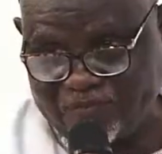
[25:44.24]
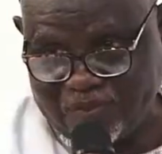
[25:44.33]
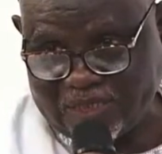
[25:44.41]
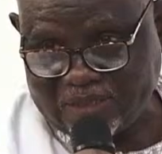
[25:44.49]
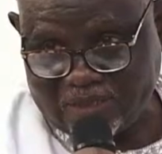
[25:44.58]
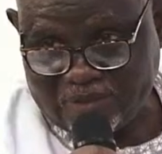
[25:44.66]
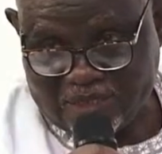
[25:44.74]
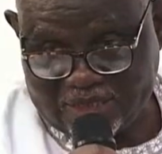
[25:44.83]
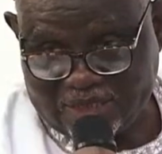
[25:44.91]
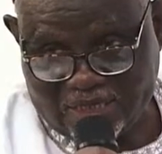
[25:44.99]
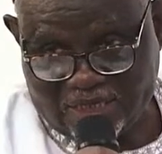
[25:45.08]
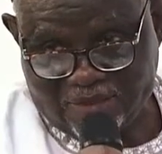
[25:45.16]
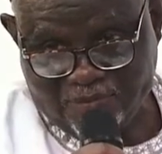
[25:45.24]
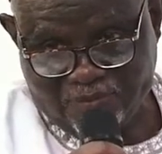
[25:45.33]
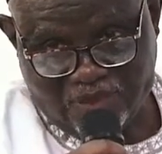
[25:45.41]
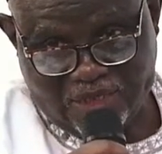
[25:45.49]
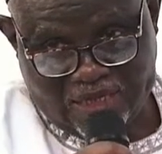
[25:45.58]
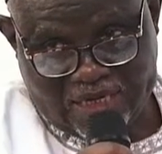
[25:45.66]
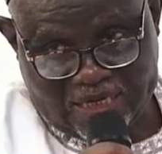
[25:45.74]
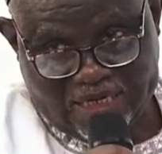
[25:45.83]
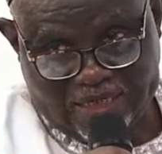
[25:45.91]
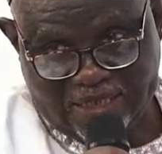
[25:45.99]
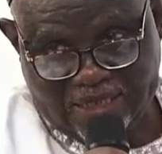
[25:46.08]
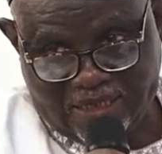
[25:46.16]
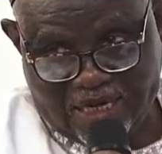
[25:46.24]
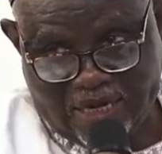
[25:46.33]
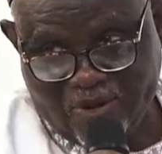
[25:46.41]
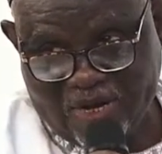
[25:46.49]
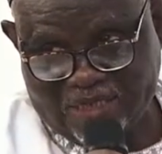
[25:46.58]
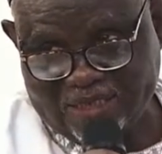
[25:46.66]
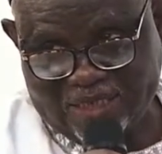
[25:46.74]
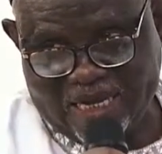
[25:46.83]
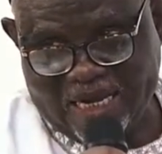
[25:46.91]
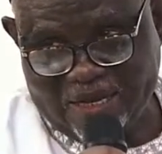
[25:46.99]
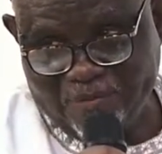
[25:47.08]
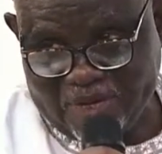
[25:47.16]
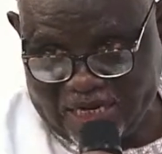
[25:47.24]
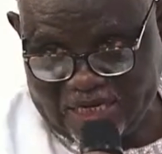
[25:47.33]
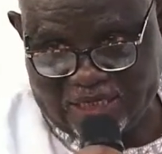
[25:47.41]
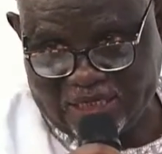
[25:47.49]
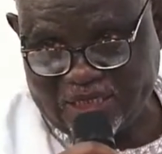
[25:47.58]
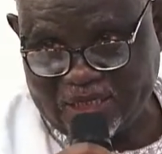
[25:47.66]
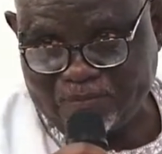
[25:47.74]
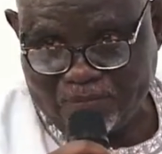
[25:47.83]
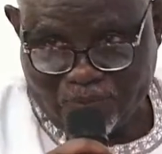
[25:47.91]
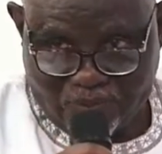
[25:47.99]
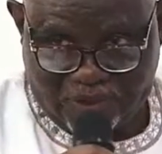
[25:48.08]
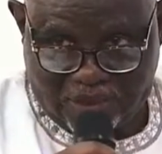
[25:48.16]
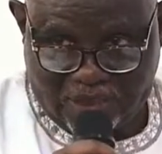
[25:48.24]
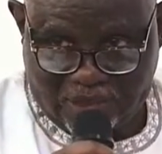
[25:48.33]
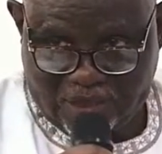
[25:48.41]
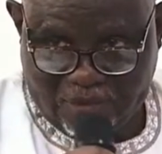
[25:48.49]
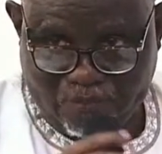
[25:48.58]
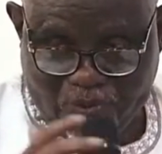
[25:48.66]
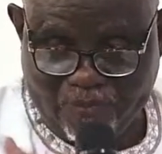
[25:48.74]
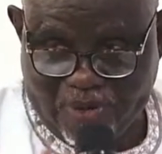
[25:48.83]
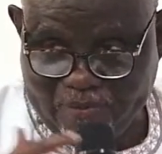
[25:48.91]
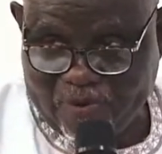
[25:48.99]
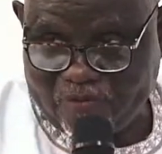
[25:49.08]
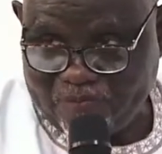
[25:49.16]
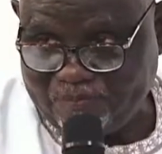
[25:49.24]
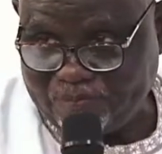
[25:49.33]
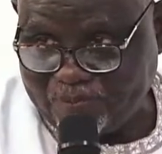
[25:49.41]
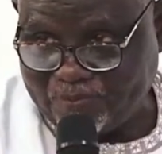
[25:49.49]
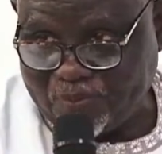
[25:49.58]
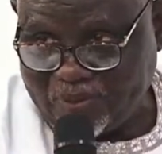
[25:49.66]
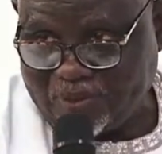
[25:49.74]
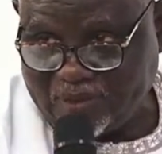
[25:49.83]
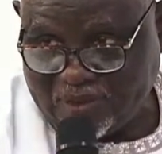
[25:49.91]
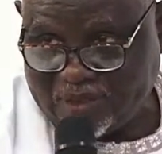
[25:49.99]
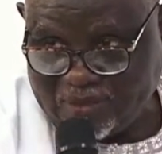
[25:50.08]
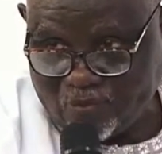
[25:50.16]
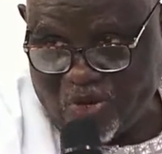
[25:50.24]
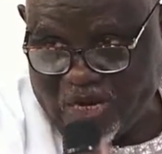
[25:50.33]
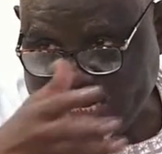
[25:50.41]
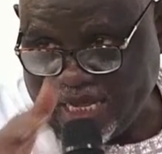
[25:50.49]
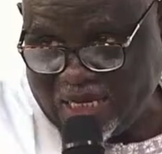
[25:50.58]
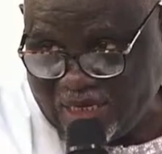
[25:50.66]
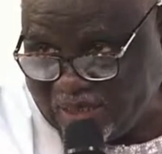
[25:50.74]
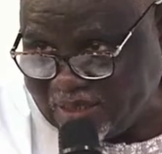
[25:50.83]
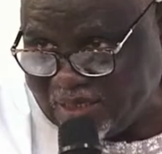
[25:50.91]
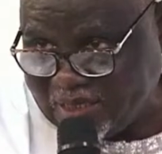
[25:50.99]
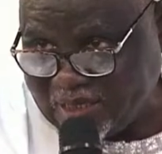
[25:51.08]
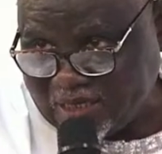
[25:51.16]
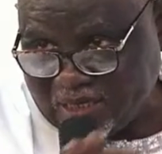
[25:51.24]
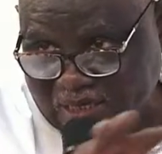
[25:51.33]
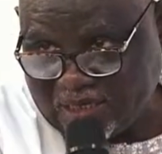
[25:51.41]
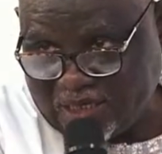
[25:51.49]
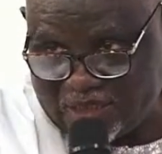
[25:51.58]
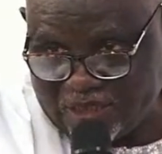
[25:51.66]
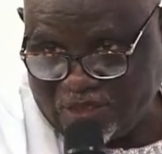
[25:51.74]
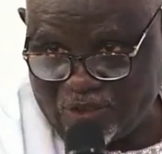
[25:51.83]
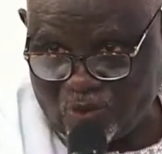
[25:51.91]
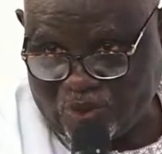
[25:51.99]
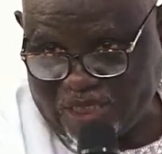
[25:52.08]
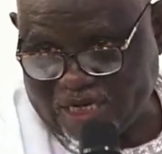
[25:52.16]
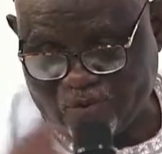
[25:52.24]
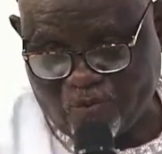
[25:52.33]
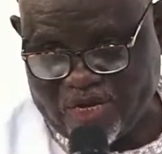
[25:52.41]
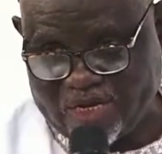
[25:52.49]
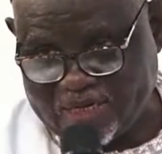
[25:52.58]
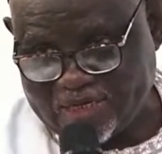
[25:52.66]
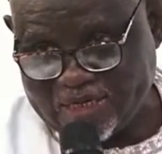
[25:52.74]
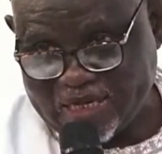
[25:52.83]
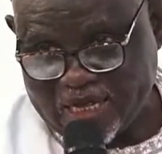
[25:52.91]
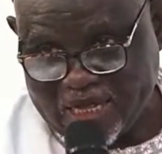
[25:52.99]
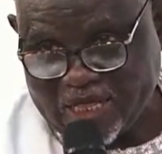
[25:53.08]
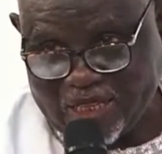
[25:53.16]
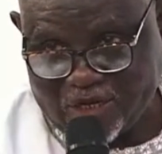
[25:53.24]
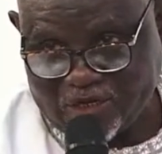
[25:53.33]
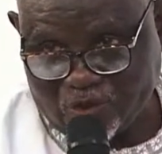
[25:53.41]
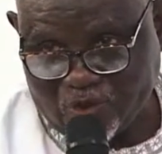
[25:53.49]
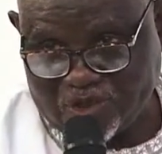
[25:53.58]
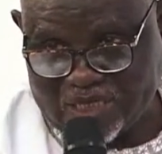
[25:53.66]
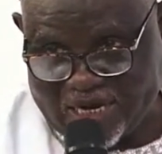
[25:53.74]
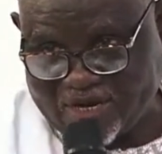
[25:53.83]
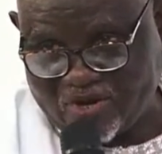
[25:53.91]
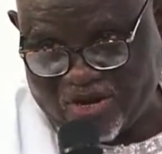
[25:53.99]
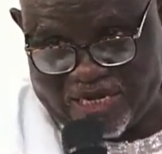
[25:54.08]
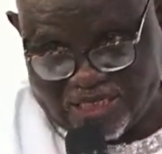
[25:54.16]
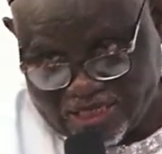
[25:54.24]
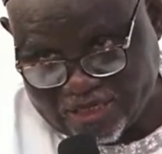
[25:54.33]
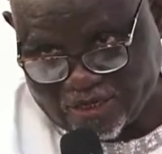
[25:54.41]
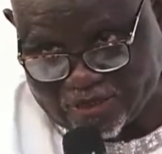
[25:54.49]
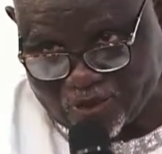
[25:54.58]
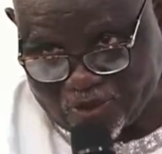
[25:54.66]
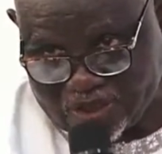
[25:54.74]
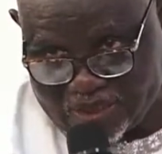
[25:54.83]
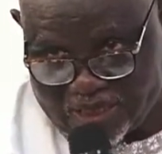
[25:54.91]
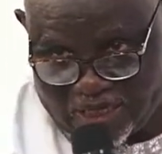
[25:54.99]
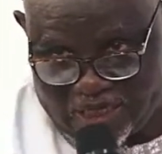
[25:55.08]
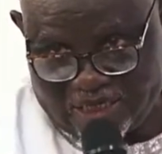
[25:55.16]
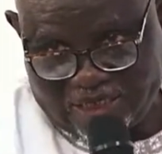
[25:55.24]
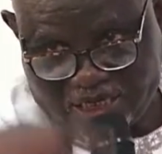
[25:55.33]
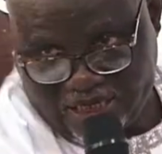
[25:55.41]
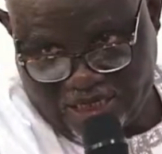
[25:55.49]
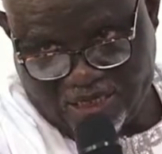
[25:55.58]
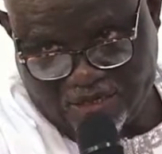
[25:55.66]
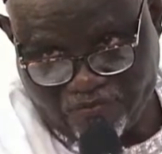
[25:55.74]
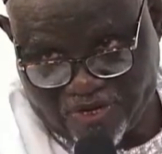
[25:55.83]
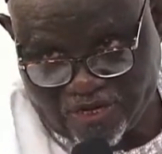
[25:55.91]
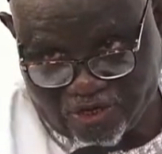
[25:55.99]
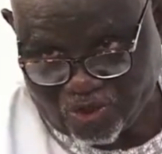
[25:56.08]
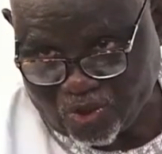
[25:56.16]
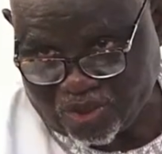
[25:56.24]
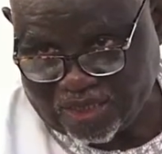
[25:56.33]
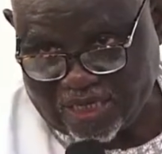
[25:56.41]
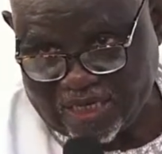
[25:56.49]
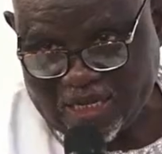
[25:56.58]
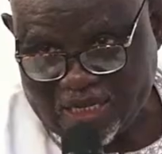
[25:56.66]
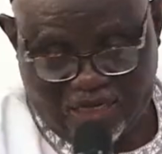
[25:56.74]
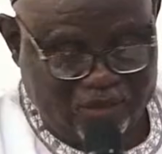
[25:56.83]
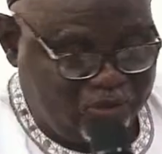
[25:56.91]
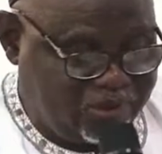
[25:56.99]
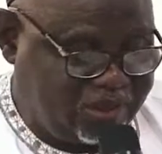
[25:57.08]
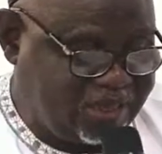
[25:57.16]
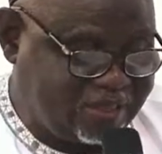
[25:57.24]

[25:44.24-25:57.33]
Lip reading: of it is that this now has eliminated the process, the problem of people relaying these things to take away the results and write the results and then take a different result. So these